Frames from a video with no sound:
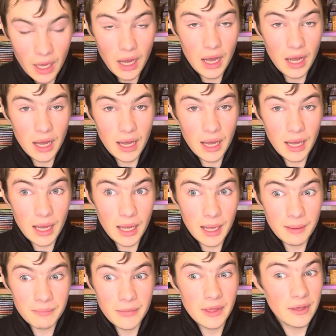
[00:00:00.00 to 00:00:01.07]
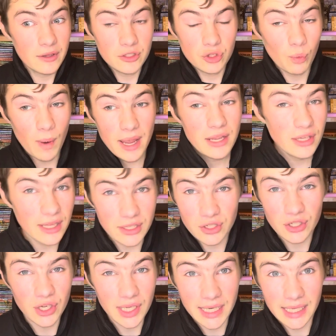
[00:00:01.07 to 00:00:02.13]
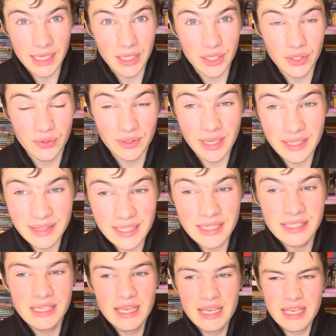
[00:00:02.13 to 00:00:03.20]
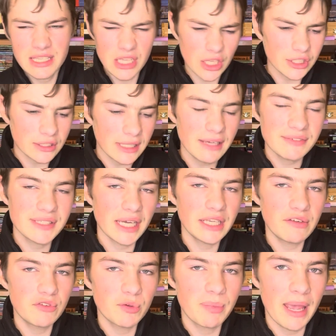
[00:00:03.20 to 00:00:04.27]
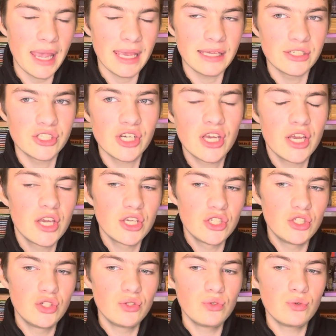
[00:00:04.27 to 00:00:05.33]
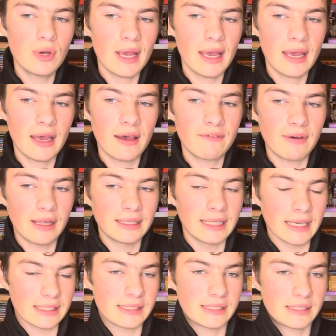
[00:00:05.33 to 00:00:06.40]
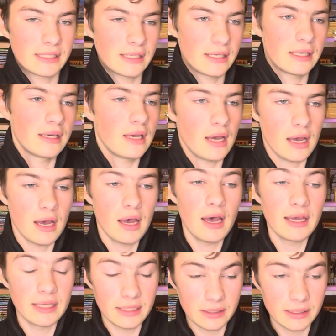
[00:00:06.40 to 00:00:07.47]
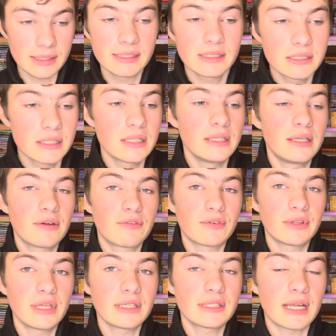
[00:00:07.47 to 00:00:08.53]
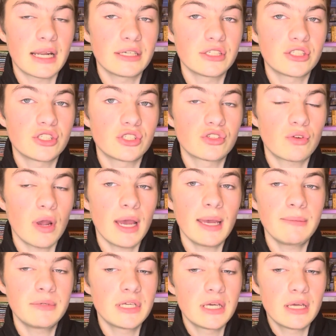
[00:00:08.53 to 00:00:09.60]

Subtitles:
the way you're gonna create these is on the left side of your page. You have a list. It lists the different things that I just described.